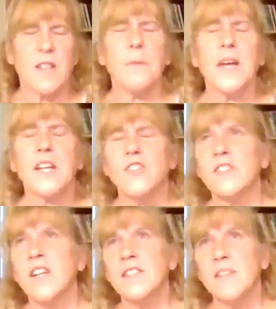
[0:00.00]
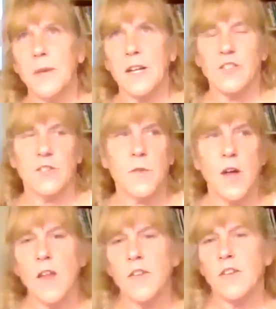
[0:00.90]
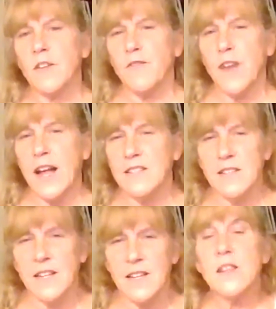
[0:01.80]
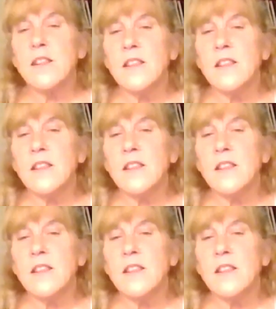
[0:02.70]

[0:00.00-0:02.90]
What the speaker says: And the pictures, tons of pictures with all their little friends. And